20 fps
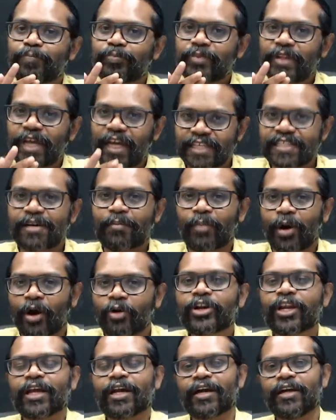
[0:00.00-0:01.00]
There is a
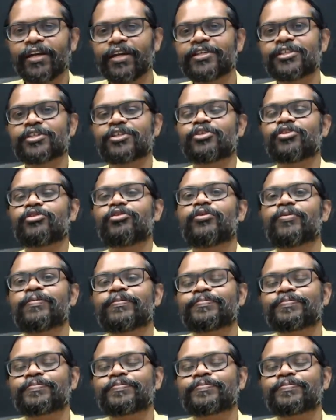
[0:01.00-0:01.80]
boundary condition to